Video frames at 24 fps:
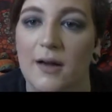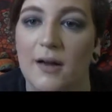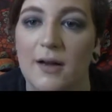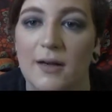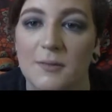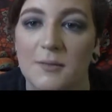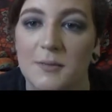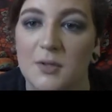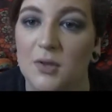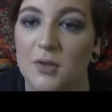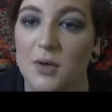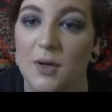
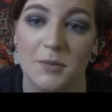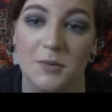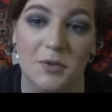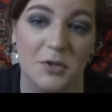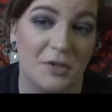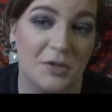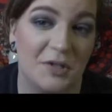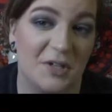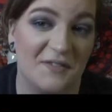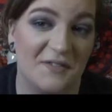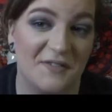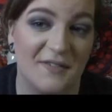So I'm
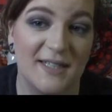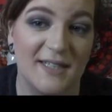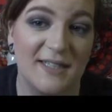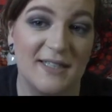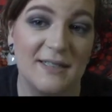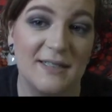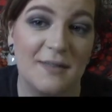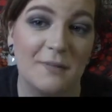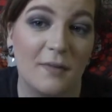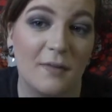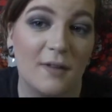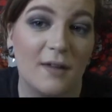sure I'll find
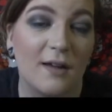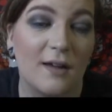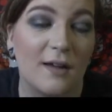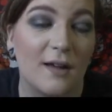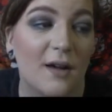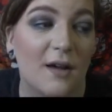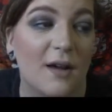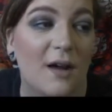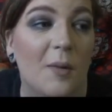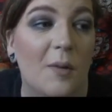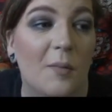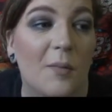something.
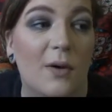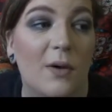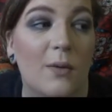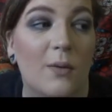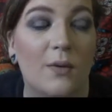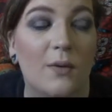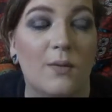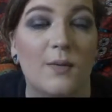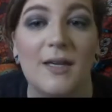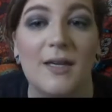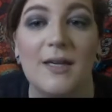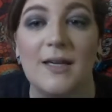But
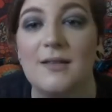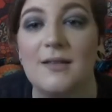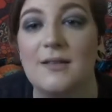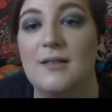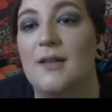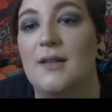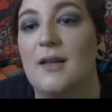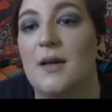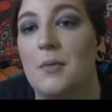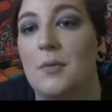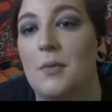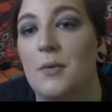when we get to
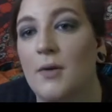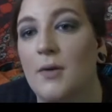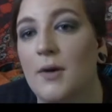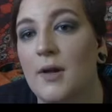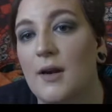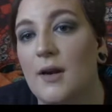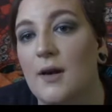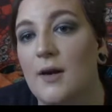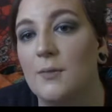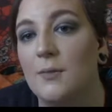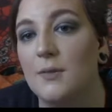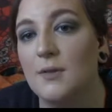that
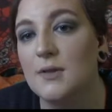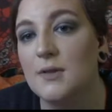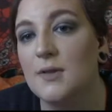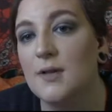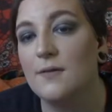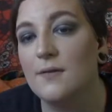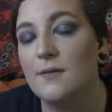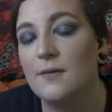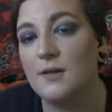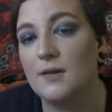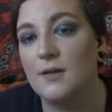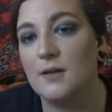point, I will
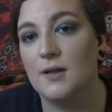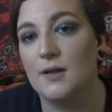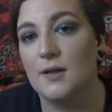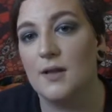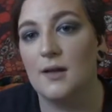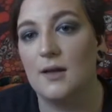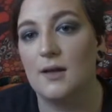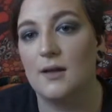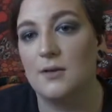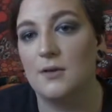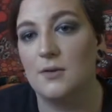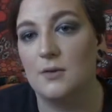
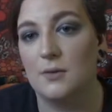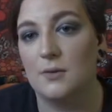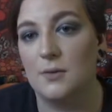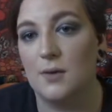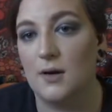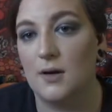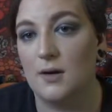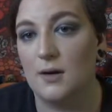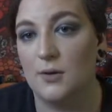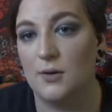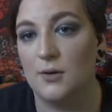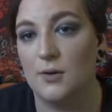definitely do
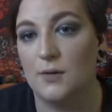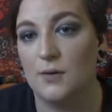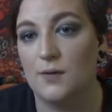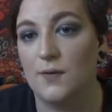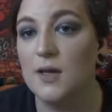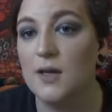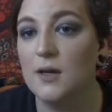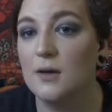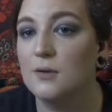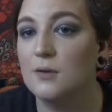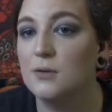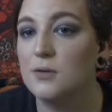another
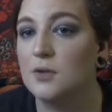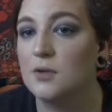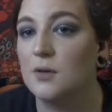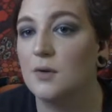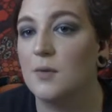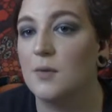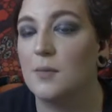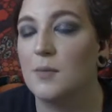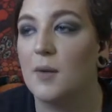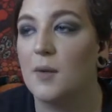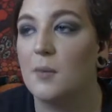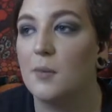video
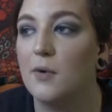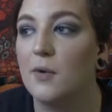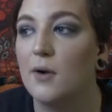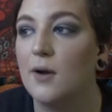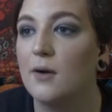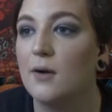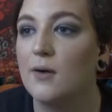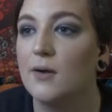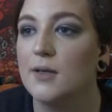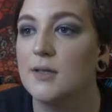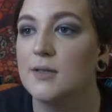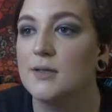showing my
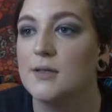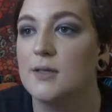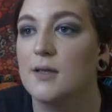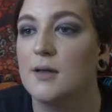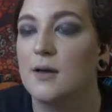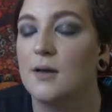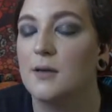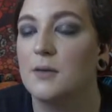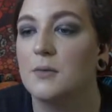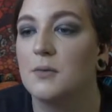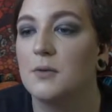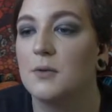progress, and
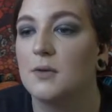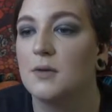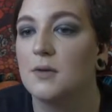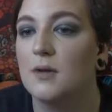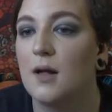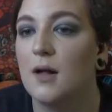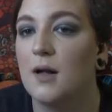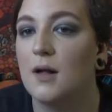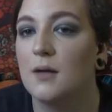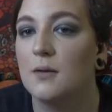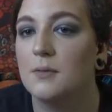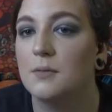I
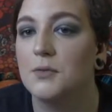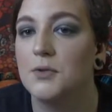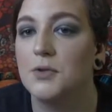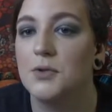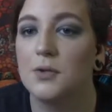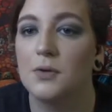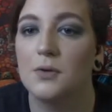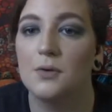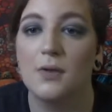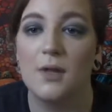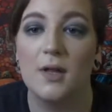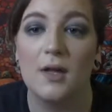will
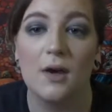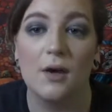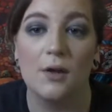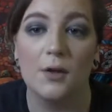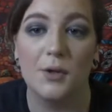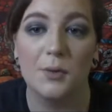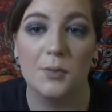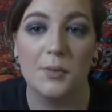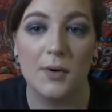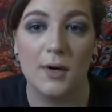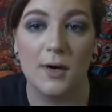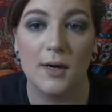show the
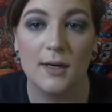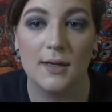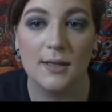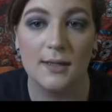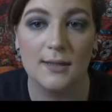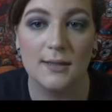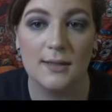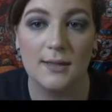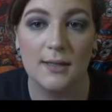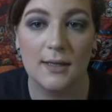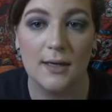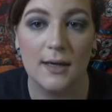other
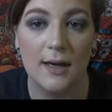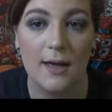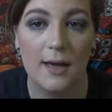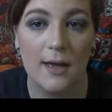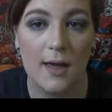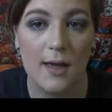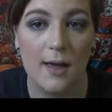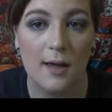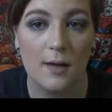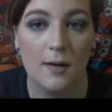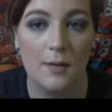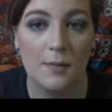products that I
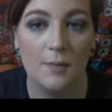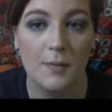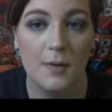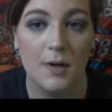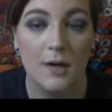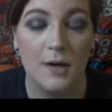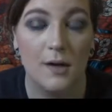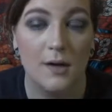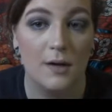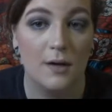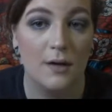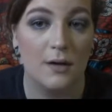am,
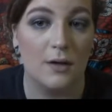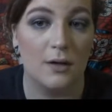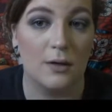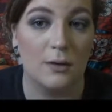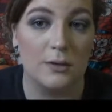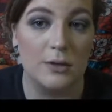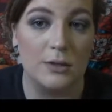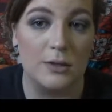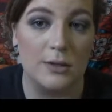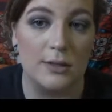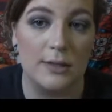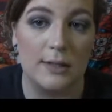you know,
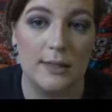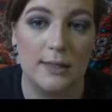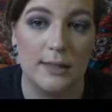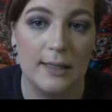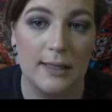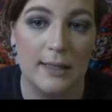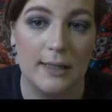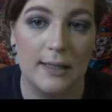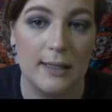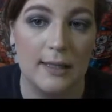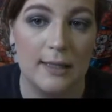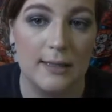
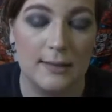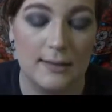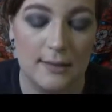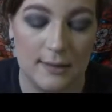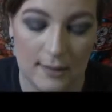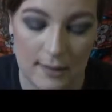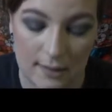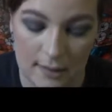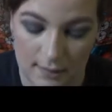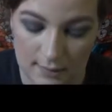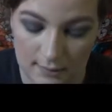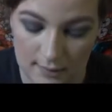circulating
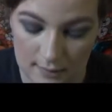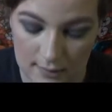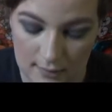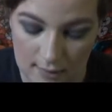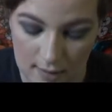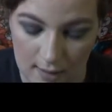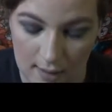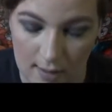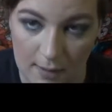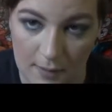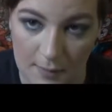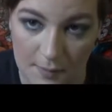into this,
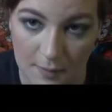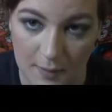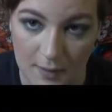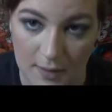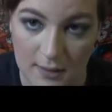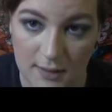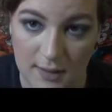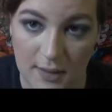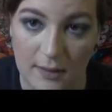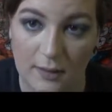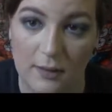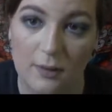
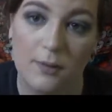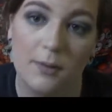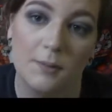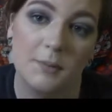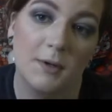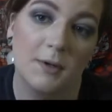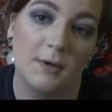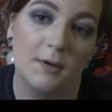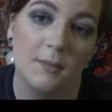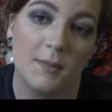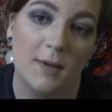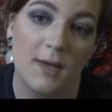because I know I'm
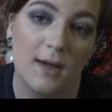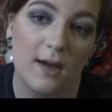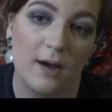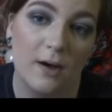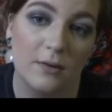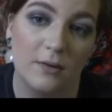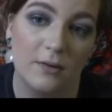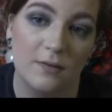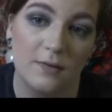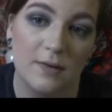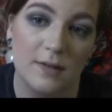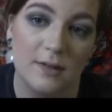going to be
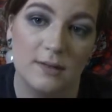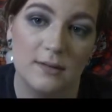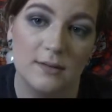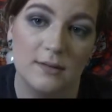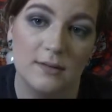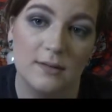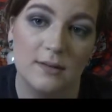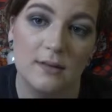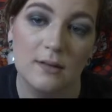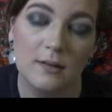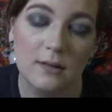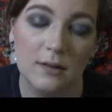out of the
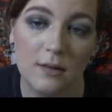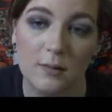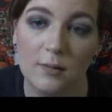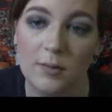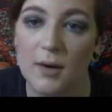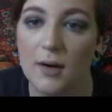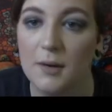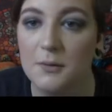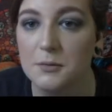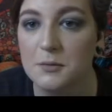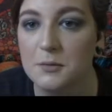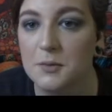concealer
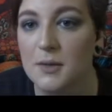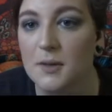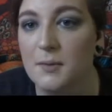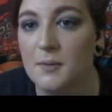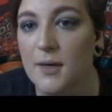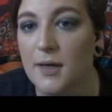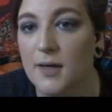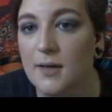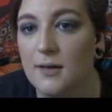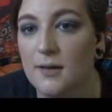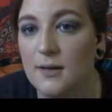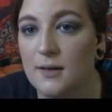probably
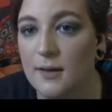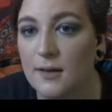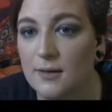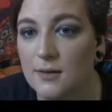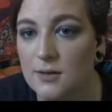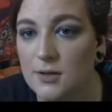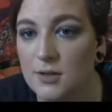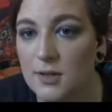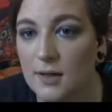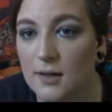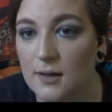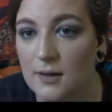by the
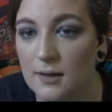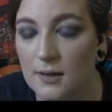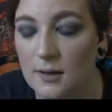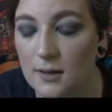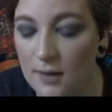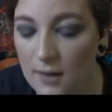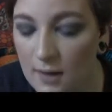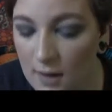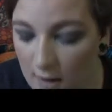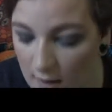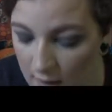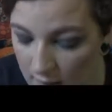next check-in,
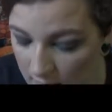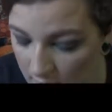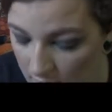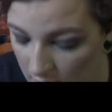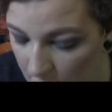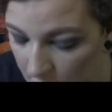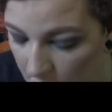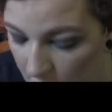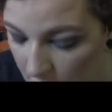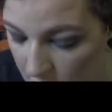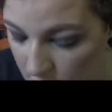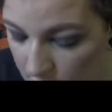and I'll
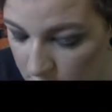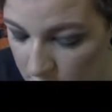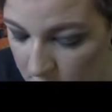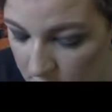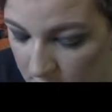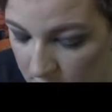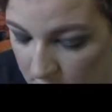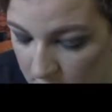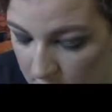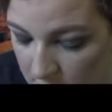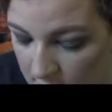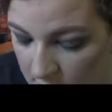
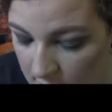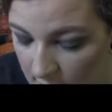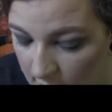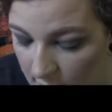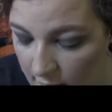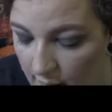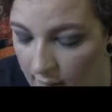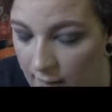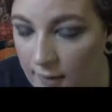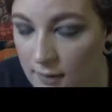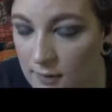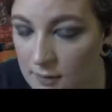
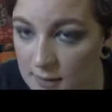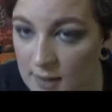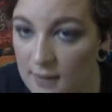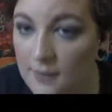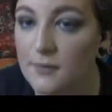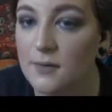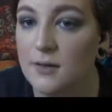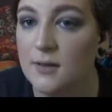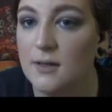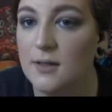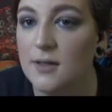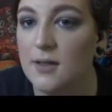
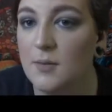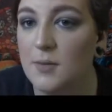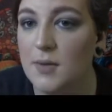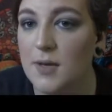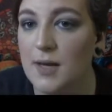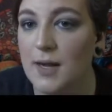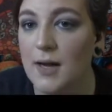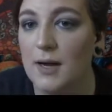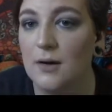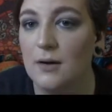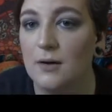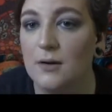definitely
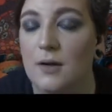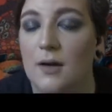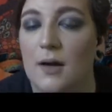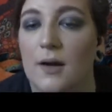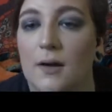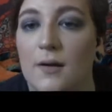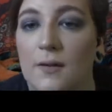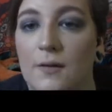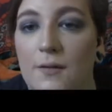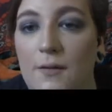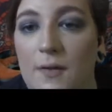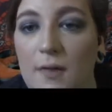be out
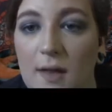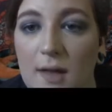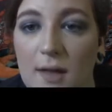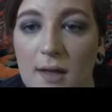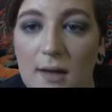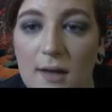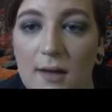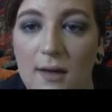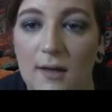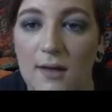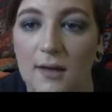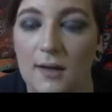of
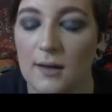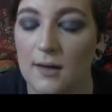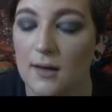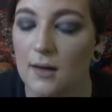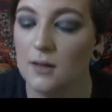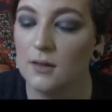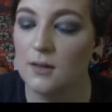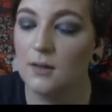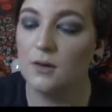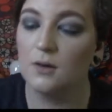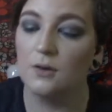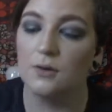the
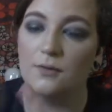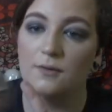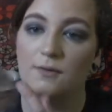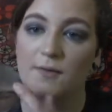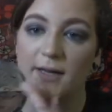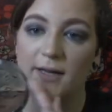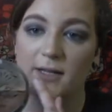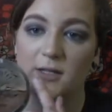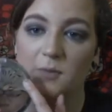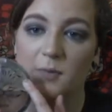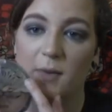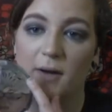yellow
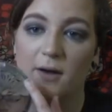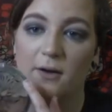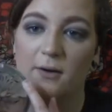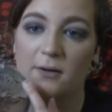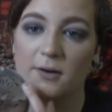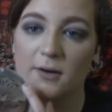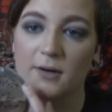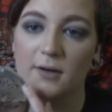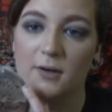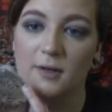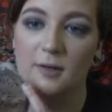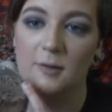face
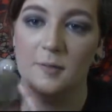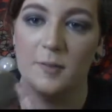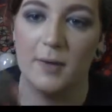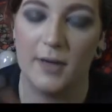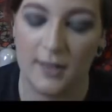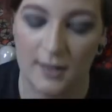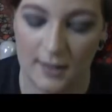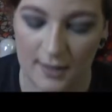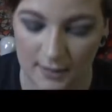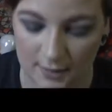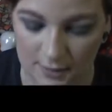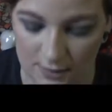powder
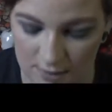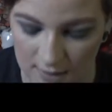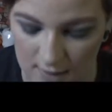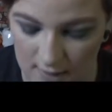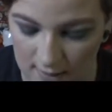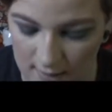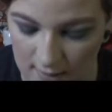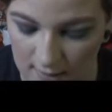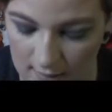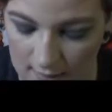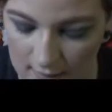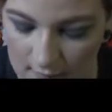by next
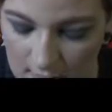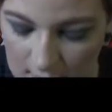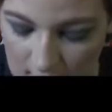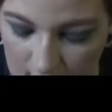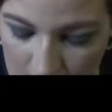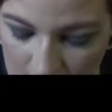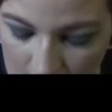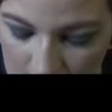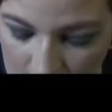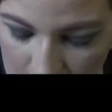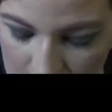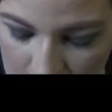check-in,
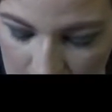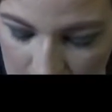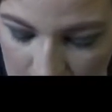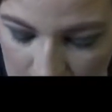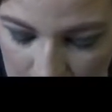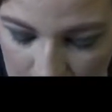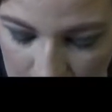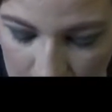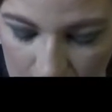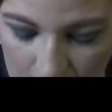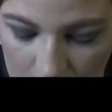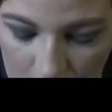and
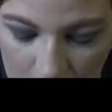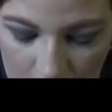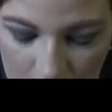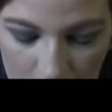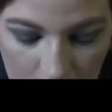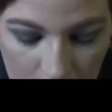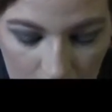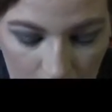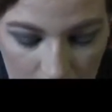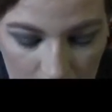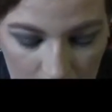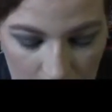I
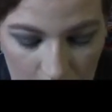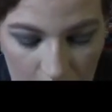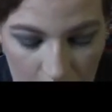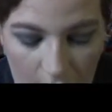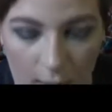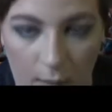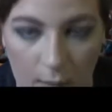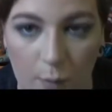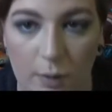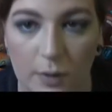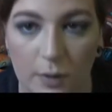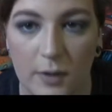know that
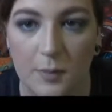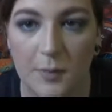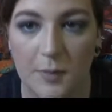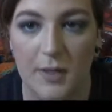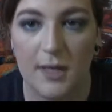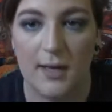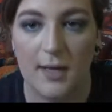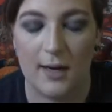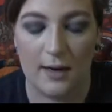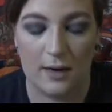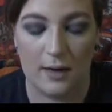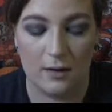I will
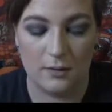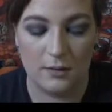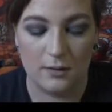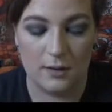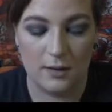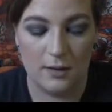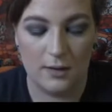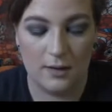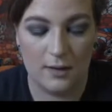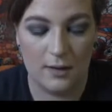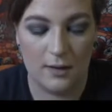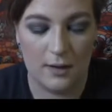be
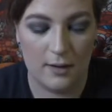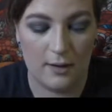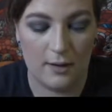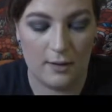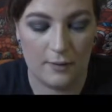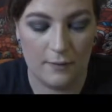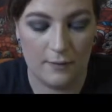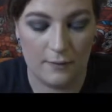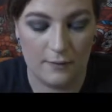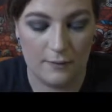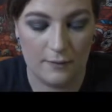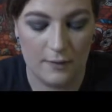out
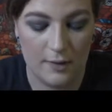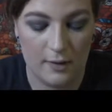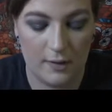of